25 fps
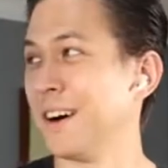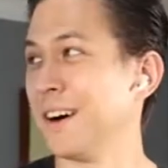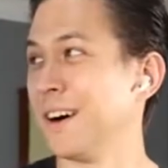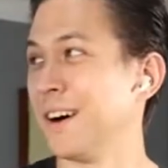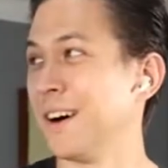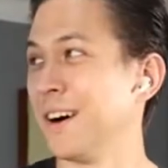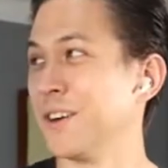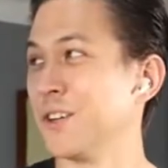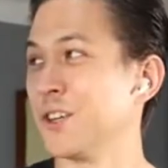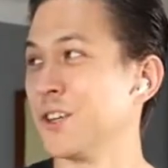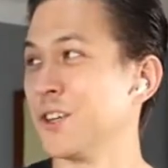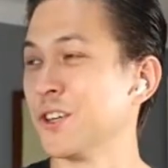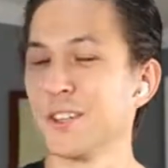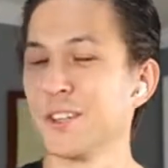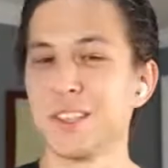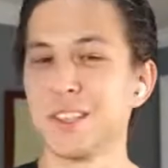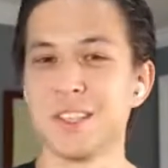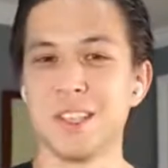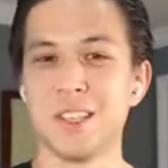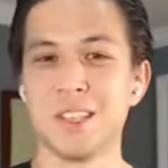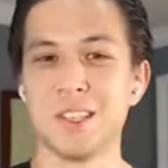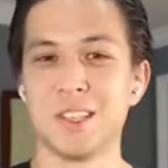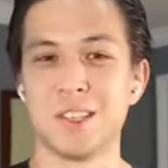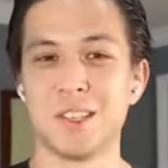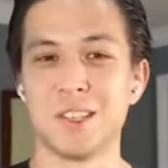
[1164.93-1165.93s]

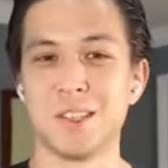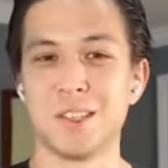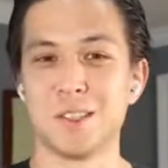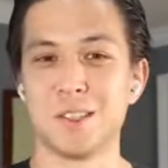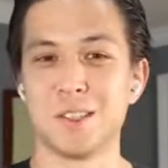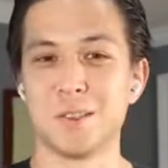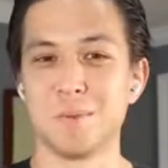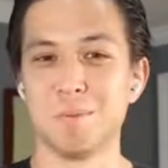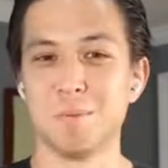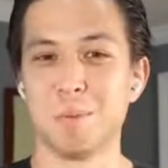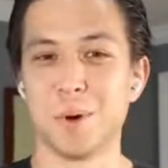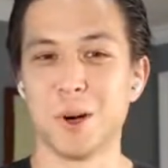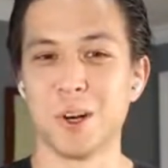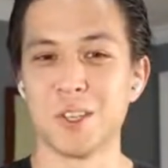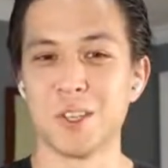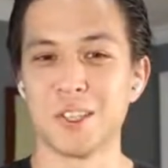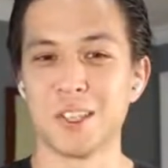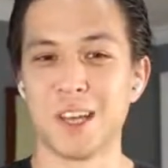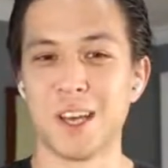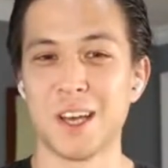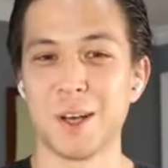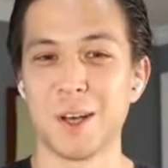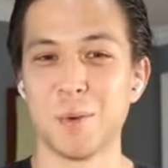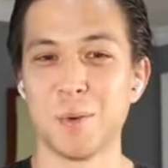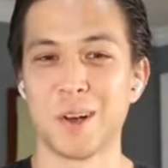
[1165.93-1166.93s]
under-seasoned
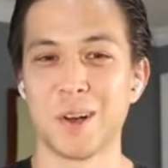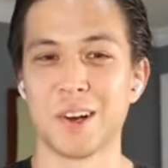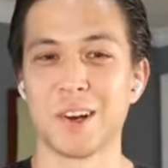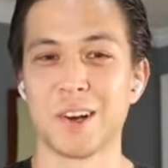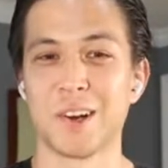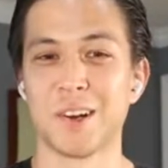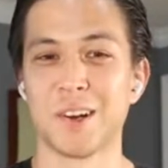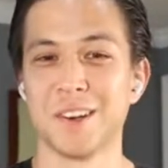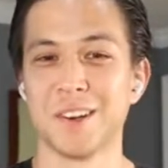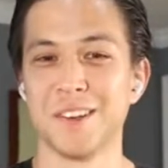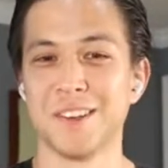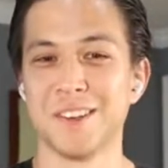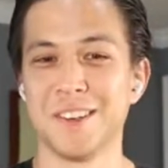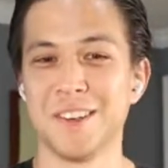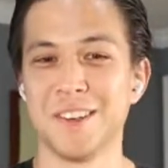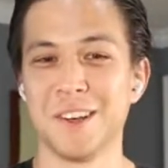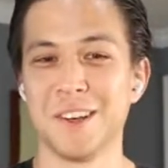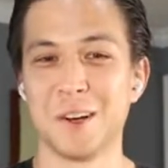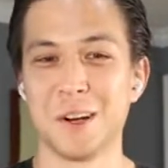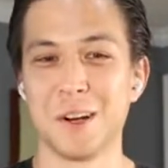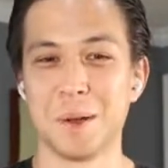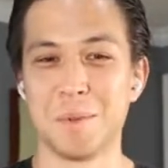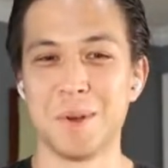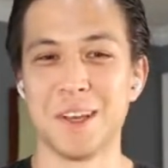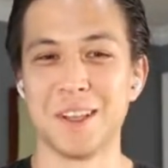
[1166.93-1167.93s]
Marseille winger. You know
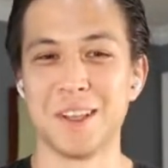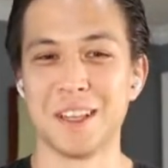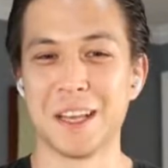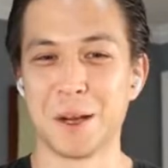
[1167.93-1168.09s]
what I mean?